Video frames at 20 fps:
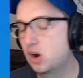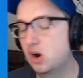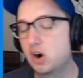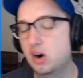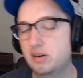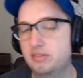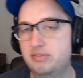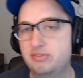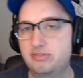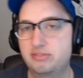
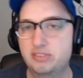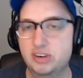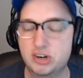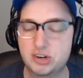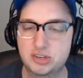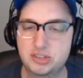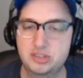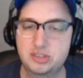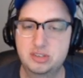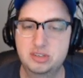our
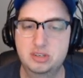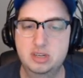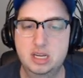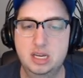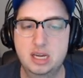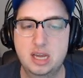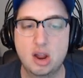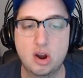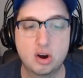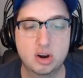first
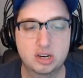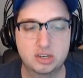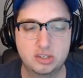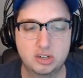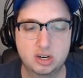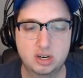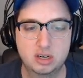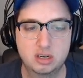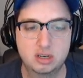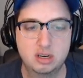
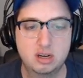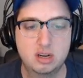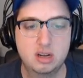character.